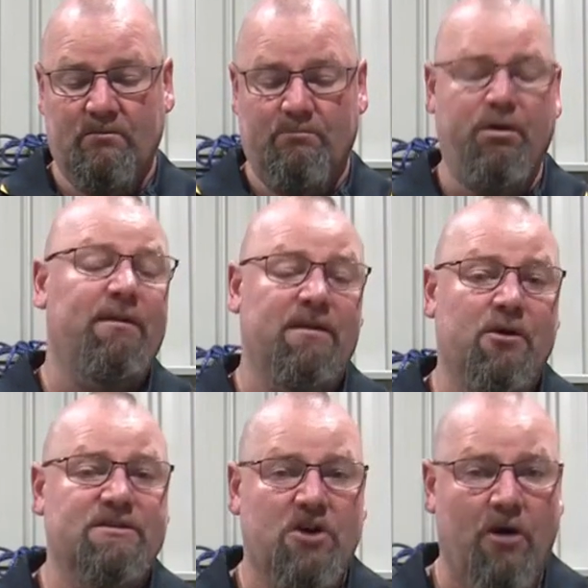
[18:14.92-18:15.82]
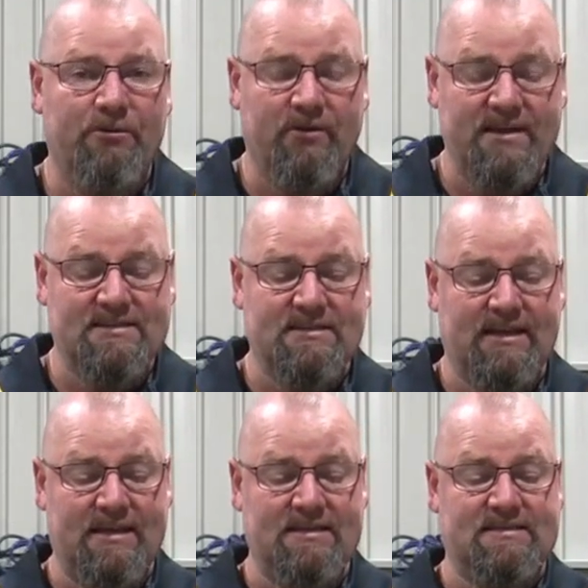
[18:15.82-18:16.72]
Probably the most common
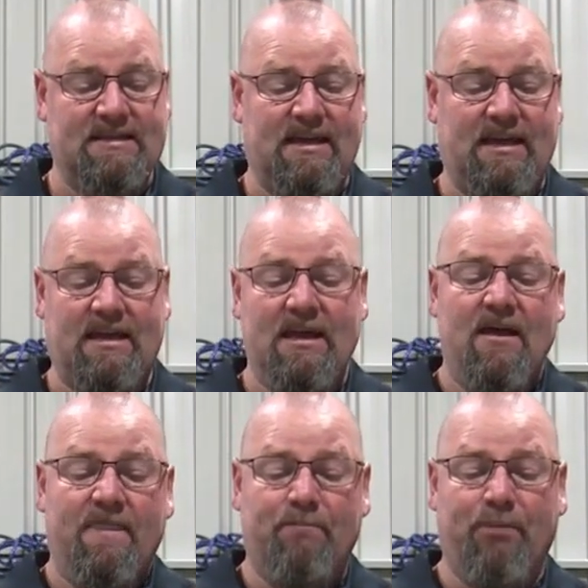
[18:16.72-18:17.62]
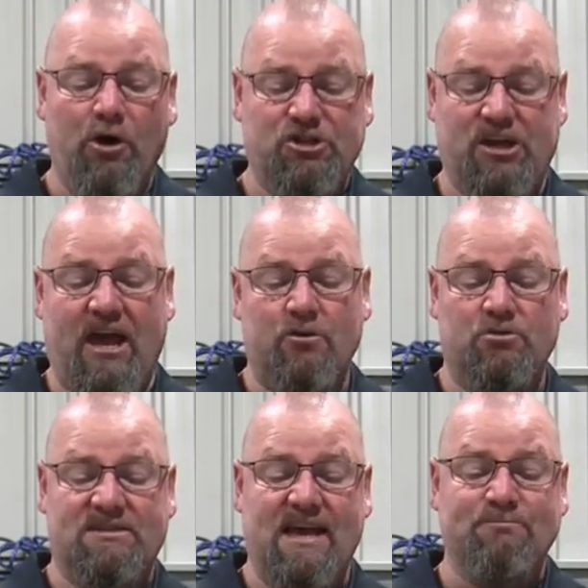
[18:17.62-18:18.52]
reason is the bow shackle
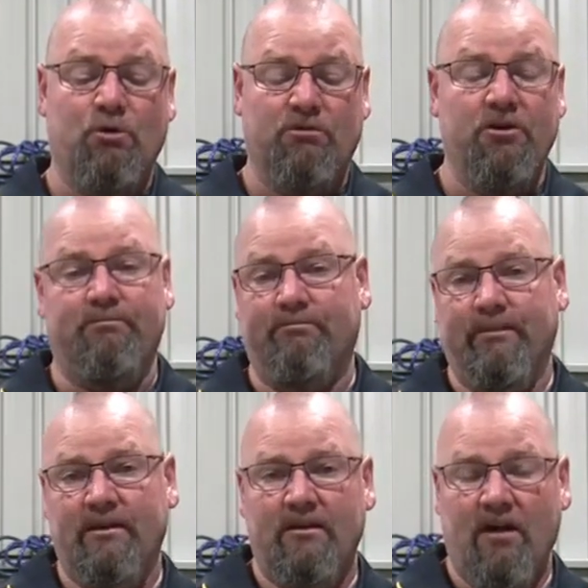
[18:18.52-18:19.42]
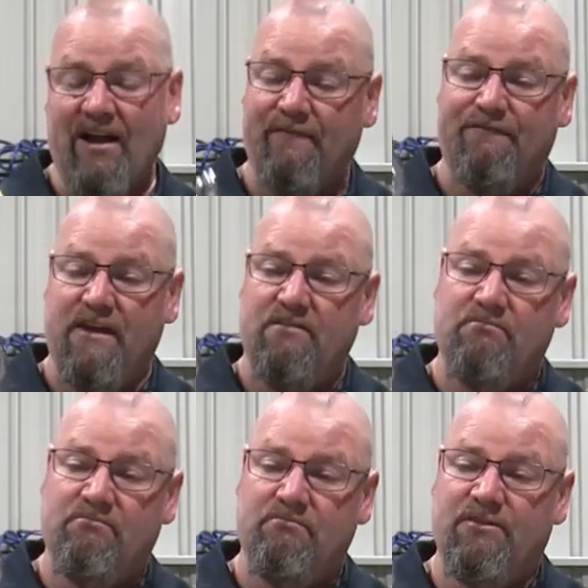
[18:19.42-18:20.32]
just has more room. I could fit
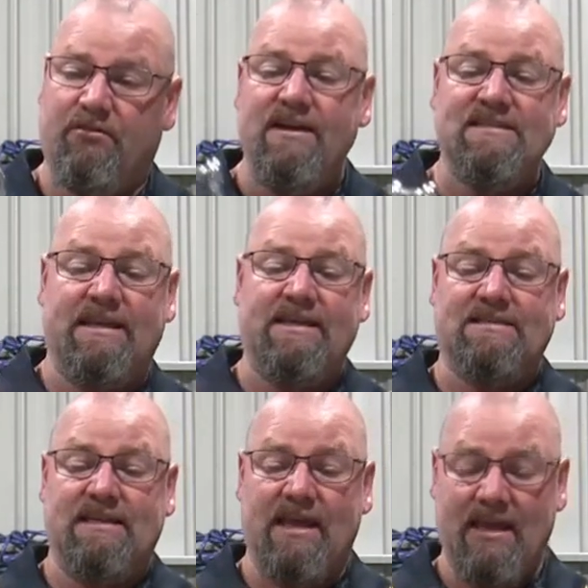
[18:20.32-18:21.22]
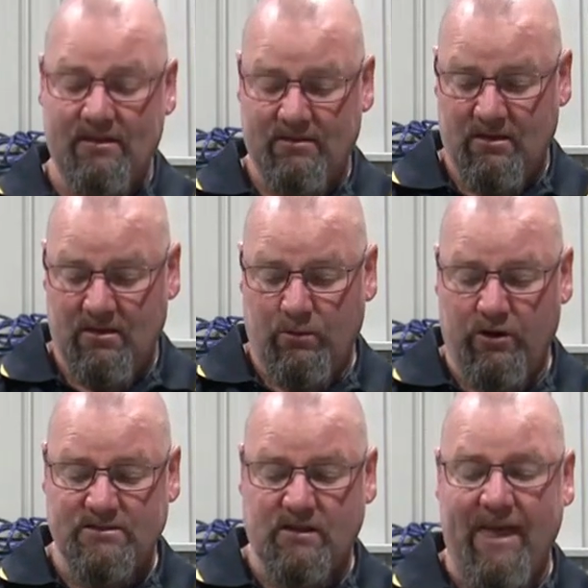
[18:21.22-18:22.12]
3 slings in there,
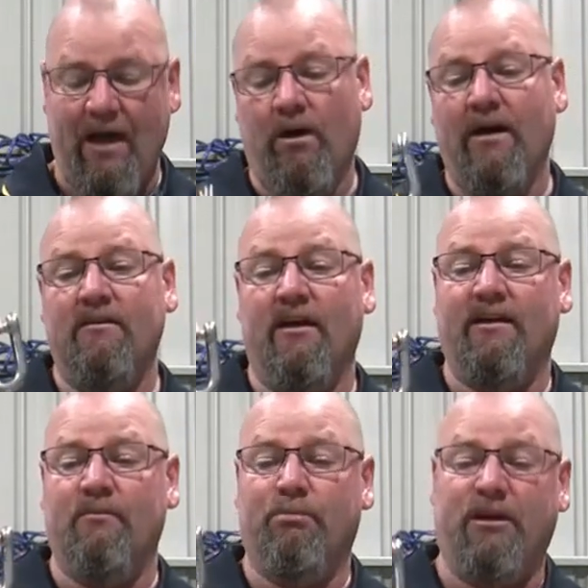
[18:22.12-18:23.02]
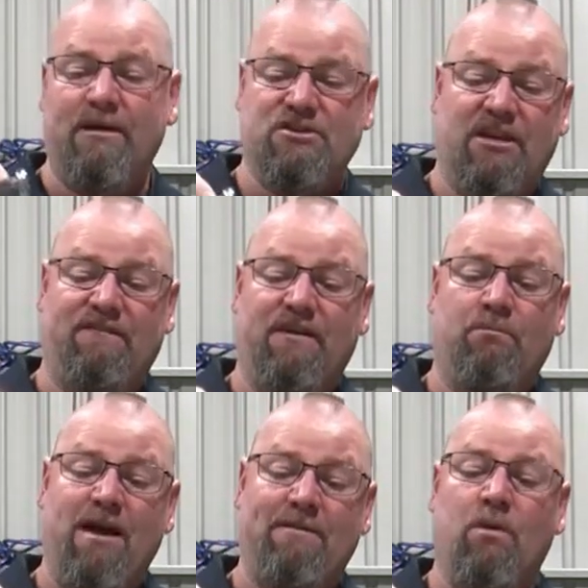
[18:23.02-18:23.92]
whereas on that one I can pretty much only
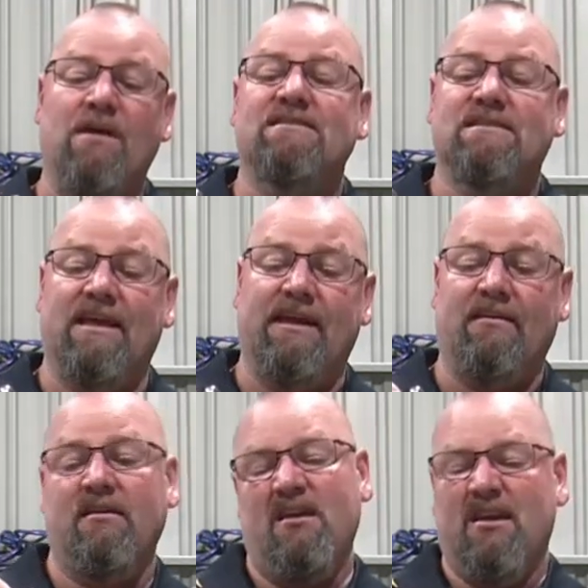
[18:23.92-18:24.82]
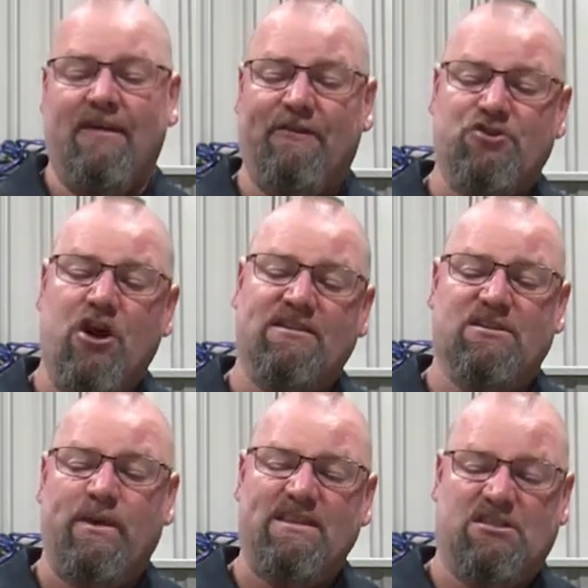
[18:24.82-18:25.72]
fit maybe 1 sling. If I tried to
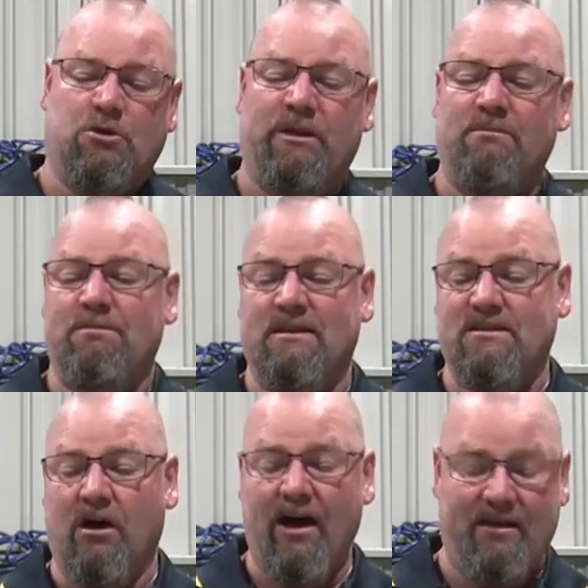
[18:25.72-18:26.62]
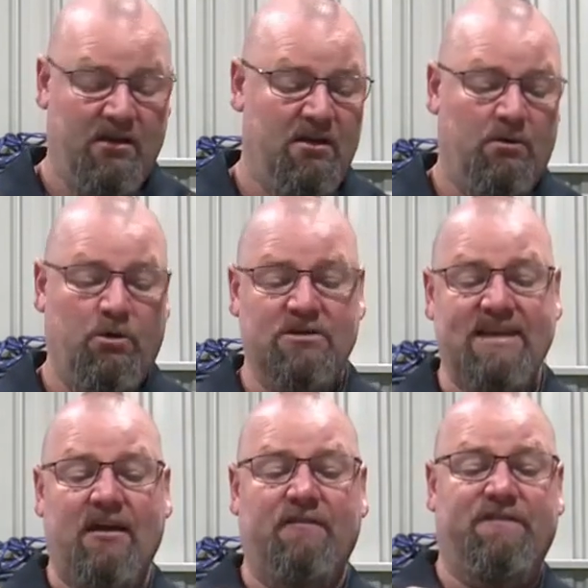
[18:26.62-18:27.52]
squeeze 2, it'd be a bit tight, whereas
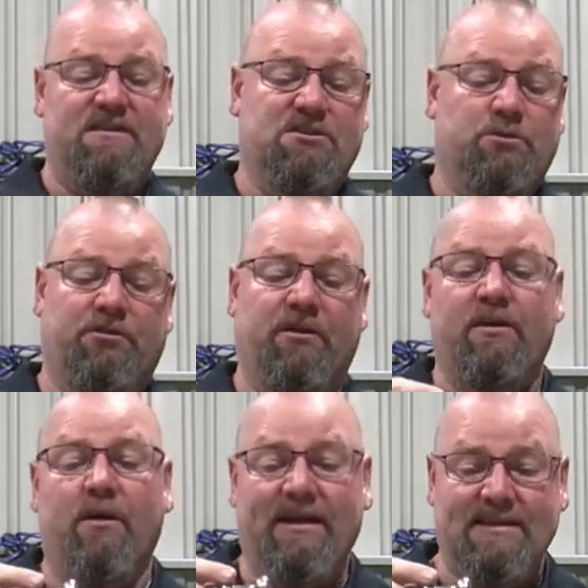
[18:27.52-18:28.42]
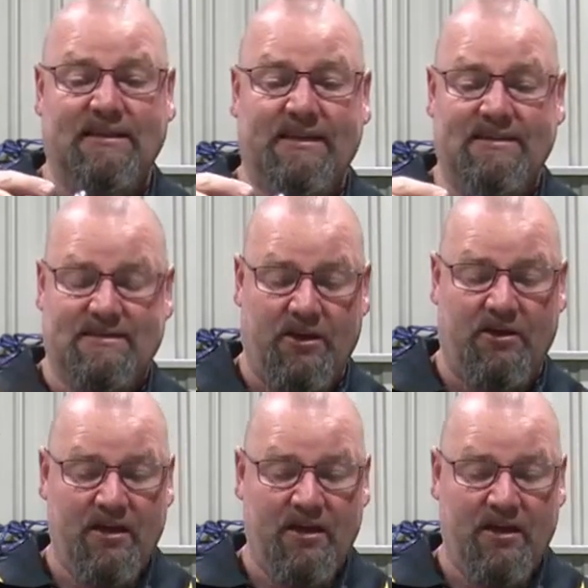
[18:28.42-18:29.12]
that could fit 2 or 3 quite easily. So